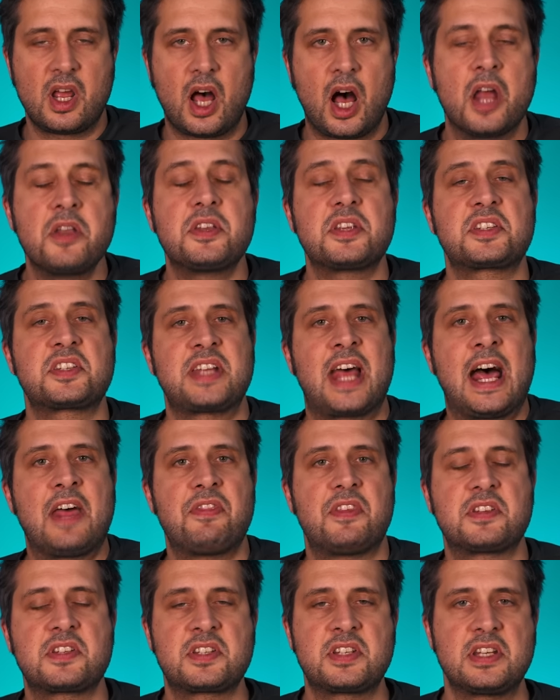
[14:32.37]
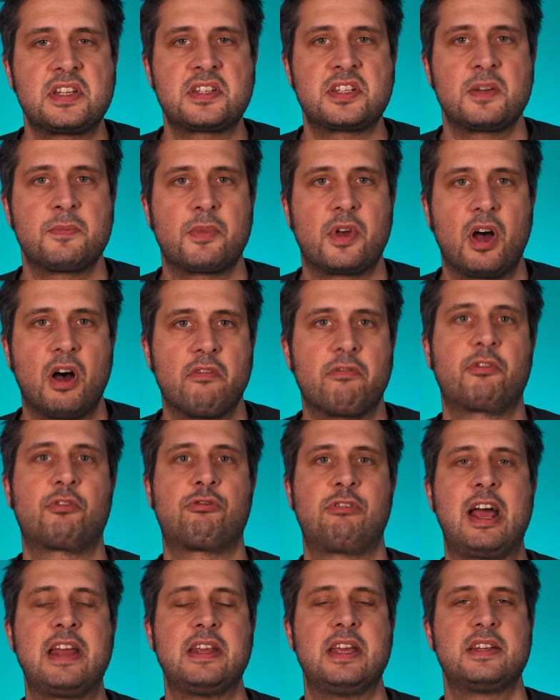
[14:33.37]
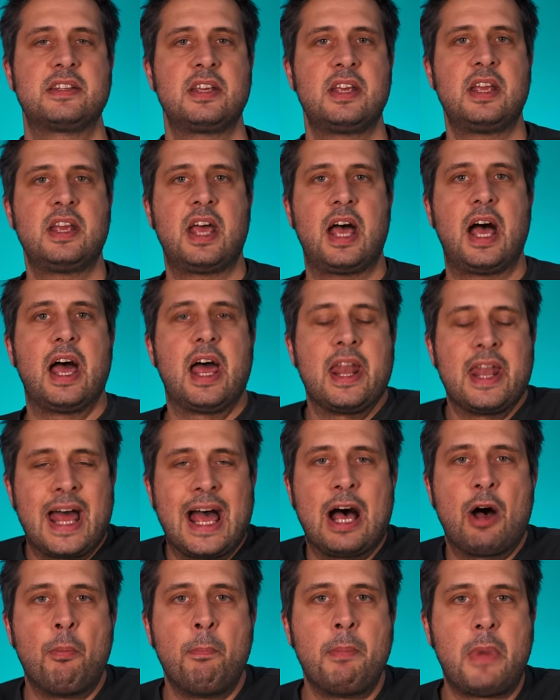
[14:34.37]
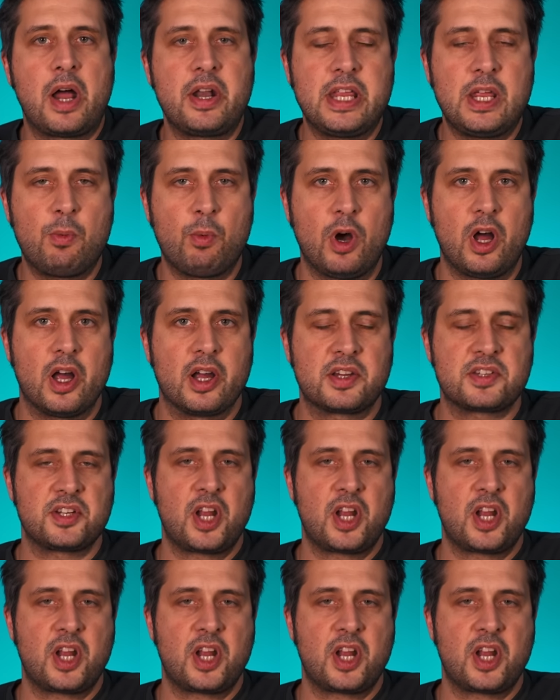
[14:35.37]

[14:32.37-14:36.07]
understand the system of credit and how money works.